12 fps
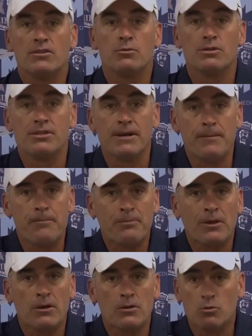this was a
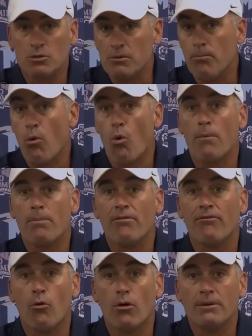poor
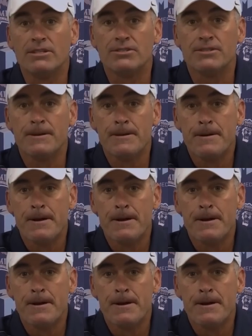performance